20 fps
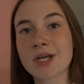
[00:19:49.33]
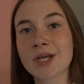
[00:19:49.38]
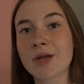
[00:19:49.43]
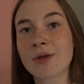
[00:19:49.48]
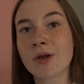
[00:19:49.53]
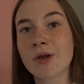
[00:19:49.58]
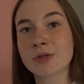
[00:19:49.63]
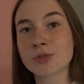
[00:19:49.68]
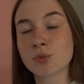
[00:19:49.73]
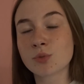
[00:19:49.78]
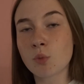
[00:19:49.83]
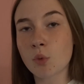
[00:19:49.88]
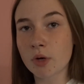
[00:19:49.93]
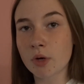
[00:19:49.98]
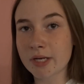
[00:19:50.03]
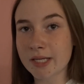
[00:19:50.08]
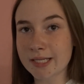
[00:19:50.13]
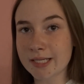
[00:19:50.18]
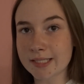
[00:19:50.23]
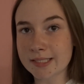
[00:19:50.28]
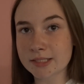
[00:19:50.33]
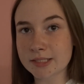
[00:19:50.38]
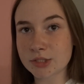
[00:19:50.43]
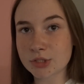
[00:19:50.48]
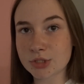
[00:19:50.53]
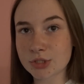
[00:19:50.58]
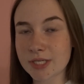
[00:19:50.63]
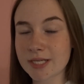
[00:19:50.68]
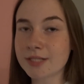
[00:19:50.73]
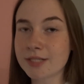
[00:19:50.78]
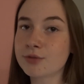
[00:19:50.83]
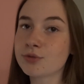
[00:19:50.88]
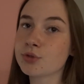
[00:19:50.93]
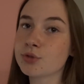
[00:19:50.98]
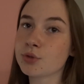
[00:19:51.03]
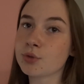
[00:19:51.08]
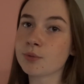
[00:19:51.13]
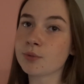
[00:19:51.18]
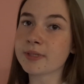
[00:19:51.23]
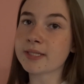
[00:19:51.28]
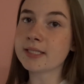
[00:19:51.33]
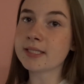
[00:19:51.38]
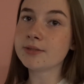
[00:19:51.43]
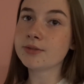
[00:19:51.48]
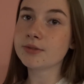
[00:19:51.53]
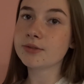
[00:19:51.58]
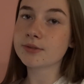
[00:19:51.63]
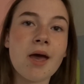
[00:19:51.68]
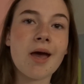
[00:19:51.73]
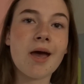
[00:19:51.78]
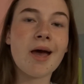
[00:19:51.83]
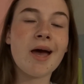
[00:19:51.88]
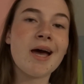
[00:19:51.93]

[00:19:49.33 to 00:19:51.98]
I lost 1 inch in 2 weeks.